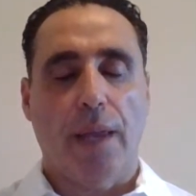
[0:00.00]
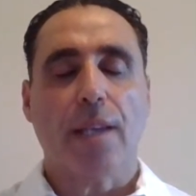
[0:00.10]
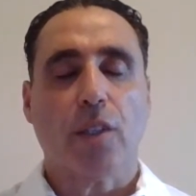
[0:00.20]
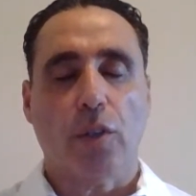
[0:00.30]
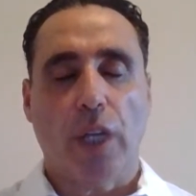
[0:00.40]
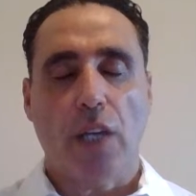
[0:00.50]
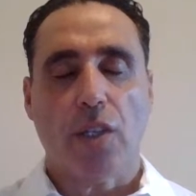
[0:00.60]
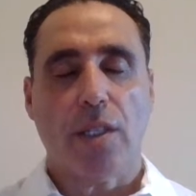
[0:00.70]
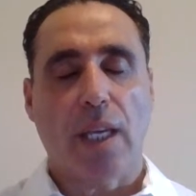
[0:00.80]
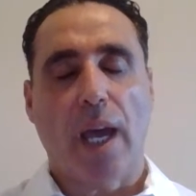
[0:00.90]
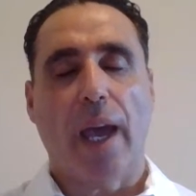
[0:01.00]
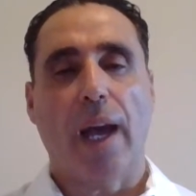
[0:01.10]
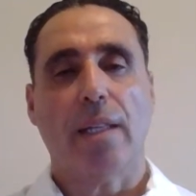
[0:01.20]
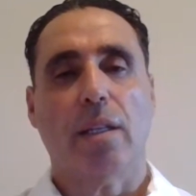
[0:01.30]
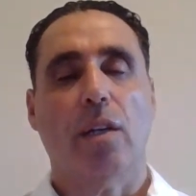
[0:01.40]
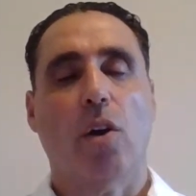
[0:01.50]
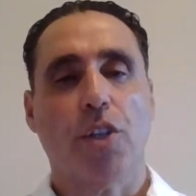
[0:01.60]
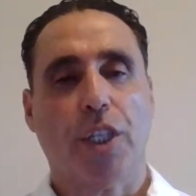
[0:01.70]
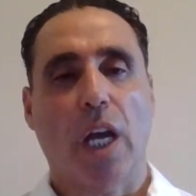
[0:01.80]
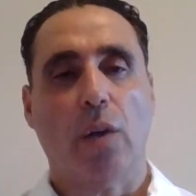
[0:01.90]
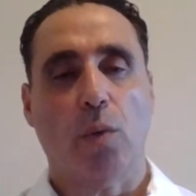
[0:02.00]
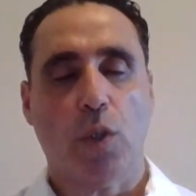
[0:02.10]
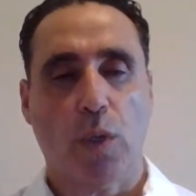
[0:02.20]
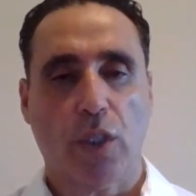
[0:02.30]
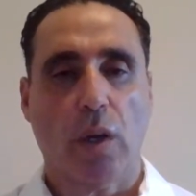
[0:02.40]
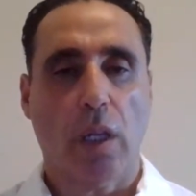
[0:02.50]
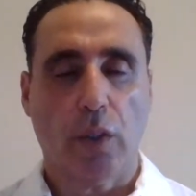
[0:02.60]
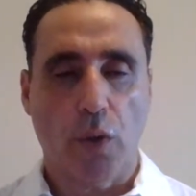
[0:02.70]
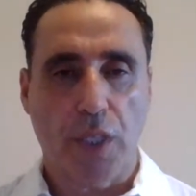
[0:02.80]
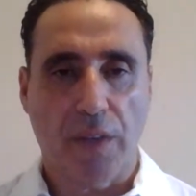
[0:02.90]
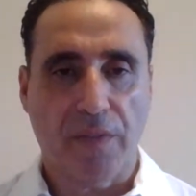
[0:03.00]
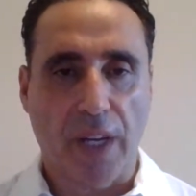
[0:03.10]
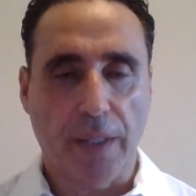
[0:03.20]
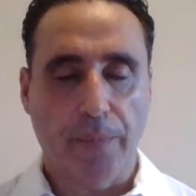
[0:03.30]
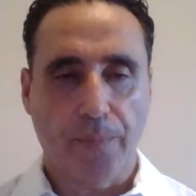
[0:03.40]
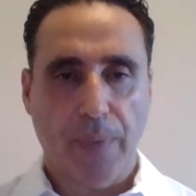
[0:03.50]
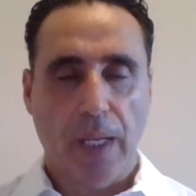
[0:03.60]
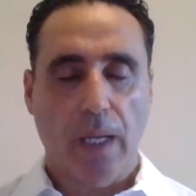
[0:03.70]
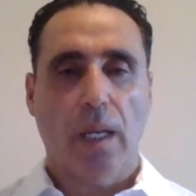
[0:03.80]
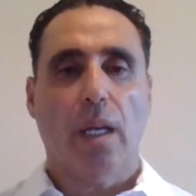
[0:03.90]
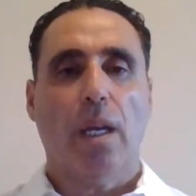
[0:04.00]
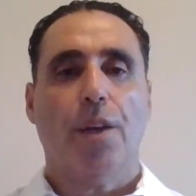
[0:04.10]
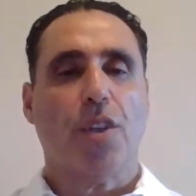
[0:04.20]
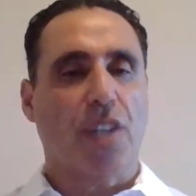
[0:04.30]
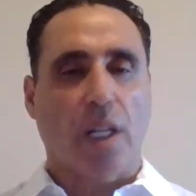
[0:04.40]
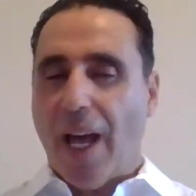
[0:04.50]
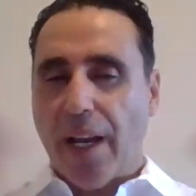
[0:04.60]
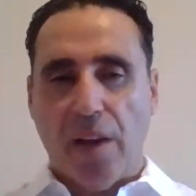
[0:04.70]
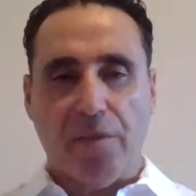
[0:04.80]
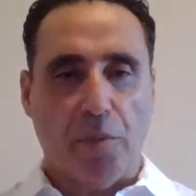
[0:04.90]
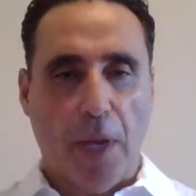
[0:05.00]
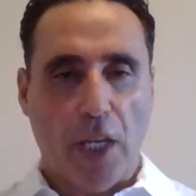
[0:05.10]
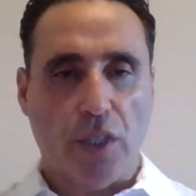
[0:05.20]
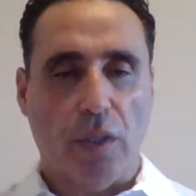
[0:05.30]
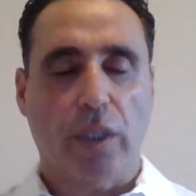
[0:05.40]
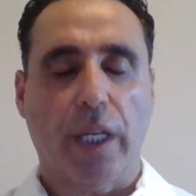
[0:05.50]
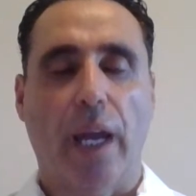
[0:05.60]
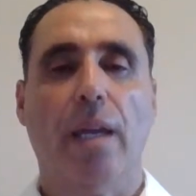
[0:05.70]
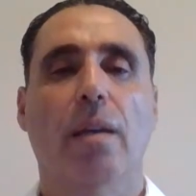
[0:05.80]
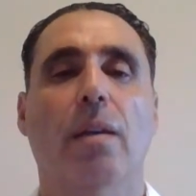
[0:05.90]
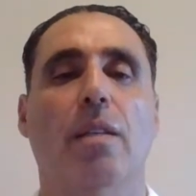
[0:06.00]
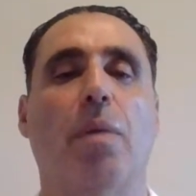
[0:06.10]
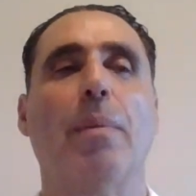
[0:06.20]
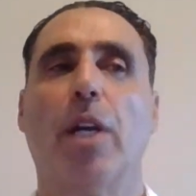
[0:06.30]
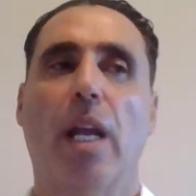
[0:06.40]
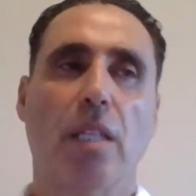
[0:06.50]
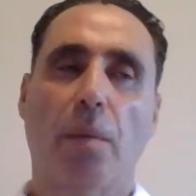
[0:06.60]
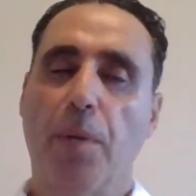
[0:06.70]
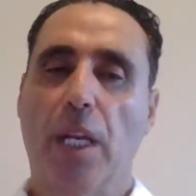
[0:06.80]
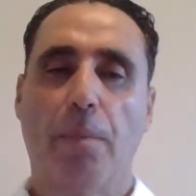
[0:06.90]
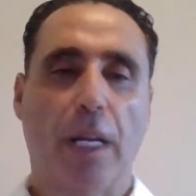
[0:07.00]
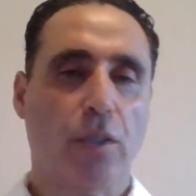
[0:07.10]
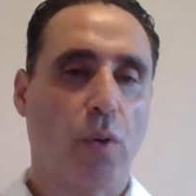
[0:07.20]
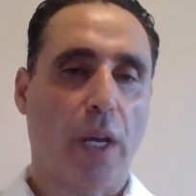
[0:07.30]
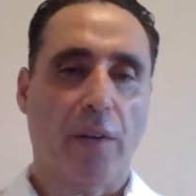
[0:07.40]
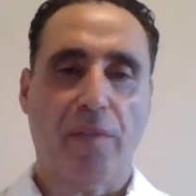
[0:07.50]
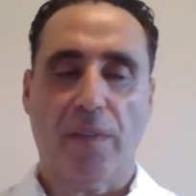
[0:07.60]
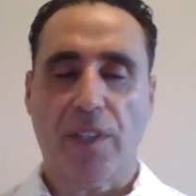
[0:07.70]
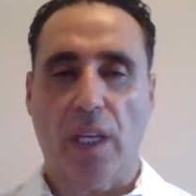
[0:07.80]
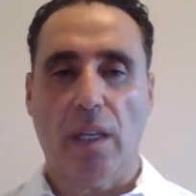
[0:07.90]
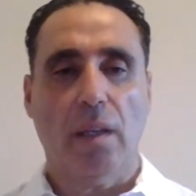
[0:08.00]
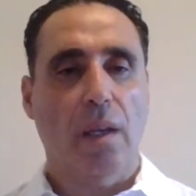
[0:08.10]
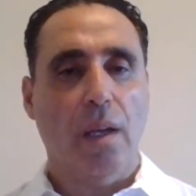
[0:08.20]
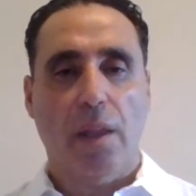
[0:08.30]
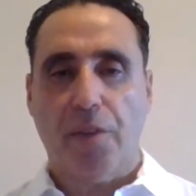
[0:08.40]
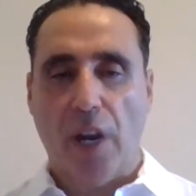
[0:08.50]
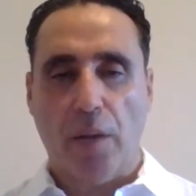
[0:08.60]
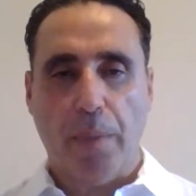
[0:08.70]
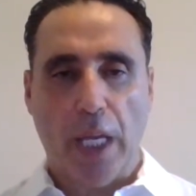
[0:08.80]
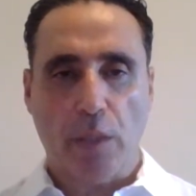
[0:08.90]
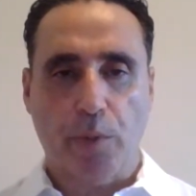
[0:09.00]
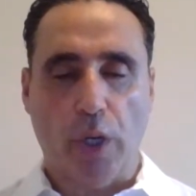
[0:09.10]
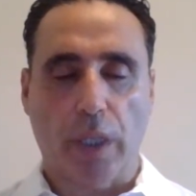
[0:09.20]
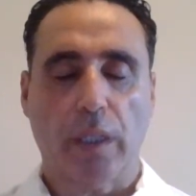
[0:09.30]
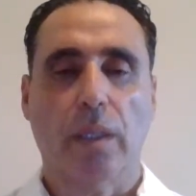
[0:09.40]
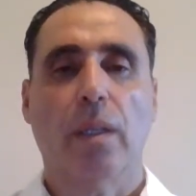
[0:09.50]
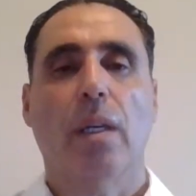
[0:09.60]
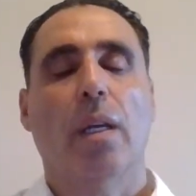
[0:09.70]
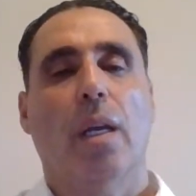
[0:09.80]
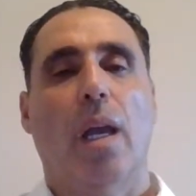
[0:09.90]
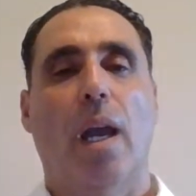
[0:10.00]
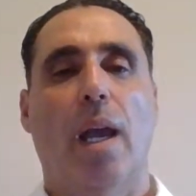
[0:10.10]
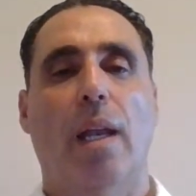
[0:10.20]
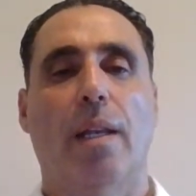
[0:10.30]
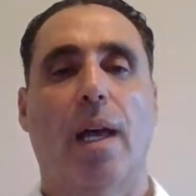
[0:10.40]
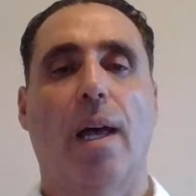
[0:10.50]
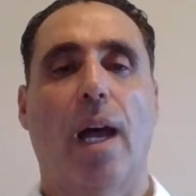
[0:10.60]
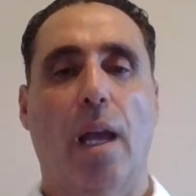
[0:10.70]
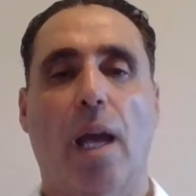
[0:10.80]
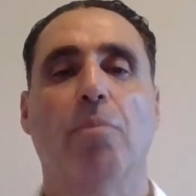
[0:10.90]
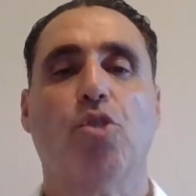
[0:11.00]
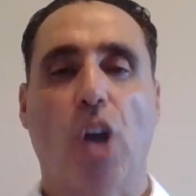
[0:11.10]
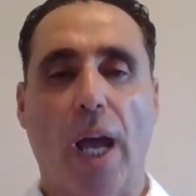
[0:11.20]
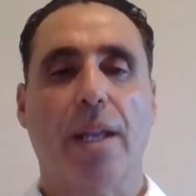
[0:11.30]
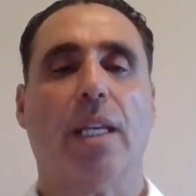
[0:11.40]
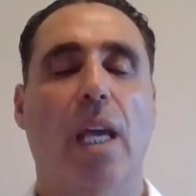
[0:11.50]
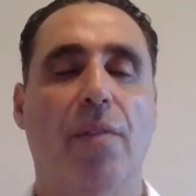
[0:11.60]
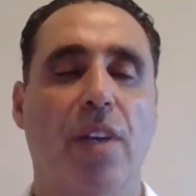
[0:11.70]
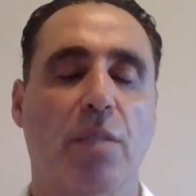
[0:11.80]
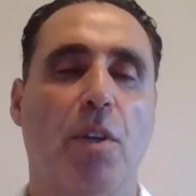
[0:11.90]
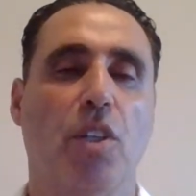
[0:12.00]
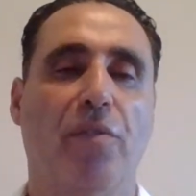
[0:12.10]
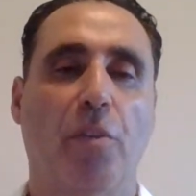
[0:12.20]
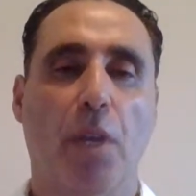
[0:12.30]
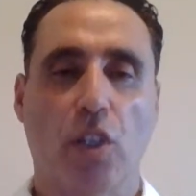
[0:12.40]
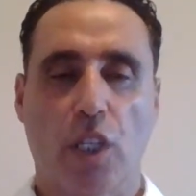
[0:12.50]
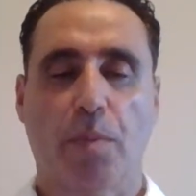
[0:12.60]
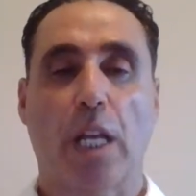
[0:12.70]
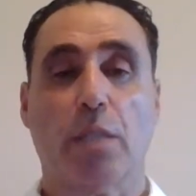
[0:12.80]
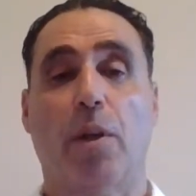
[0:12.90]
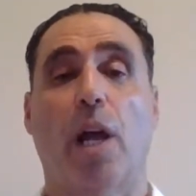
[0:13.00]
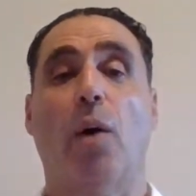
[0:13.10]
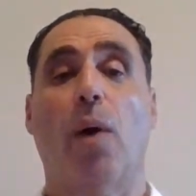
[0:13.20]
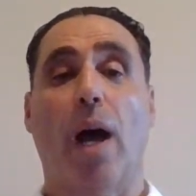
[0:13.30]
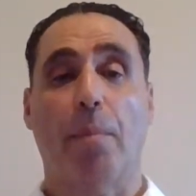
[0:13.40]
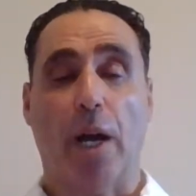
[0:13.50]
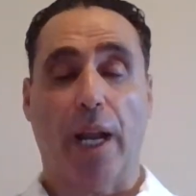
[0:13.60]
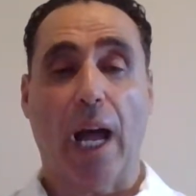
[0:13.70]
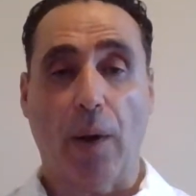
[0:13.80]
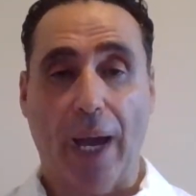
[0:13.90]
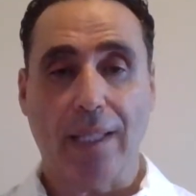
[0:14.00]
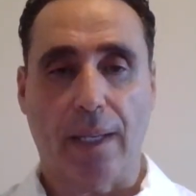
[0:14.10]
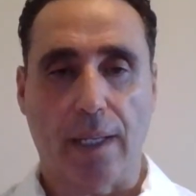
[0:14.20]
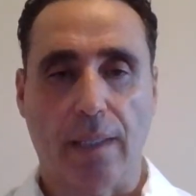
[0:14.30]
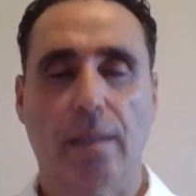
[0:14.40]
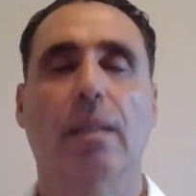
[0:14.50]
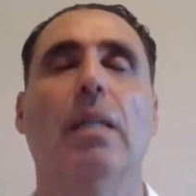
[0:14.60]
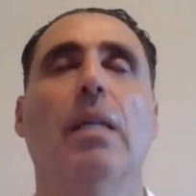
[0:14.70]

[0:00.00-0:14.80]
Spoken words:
the escort agency I had in Orange County, which was called O.C. FUN. So it's a lot of information, okay? It's probably going to end up being about 250, 300-page book. And I'm trying to give as much information as possible about how I did it.